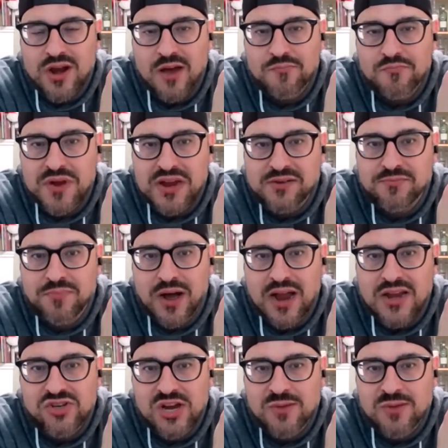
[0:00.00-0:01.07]
not big
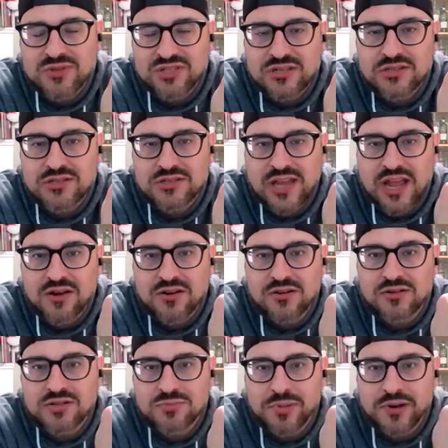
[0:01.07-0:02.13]
by Jameson
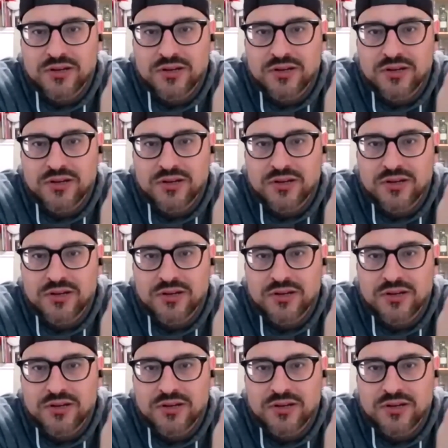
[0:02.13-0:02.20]
standards,